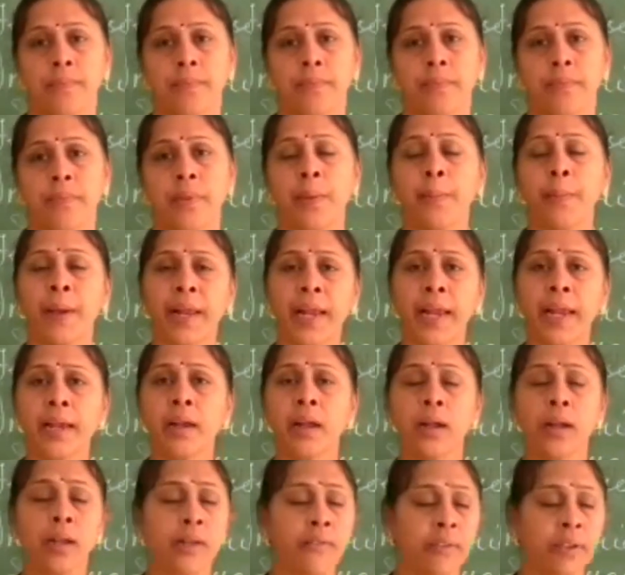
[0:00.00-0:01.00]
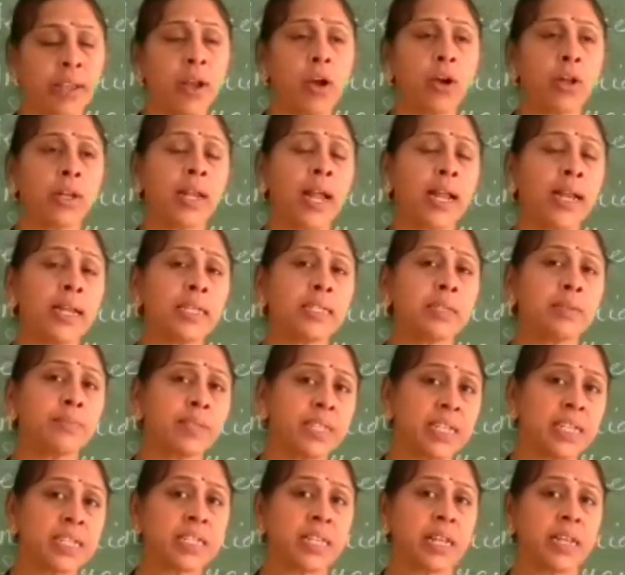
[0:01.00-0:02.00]
The marine living
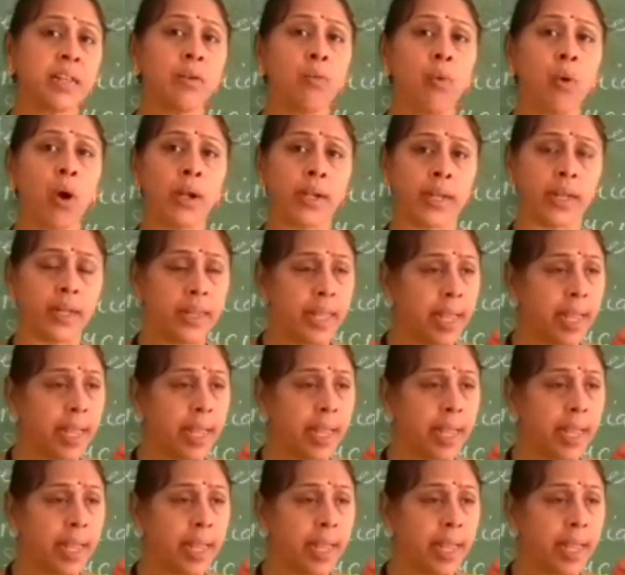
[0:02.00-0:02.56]
organisms inside the water,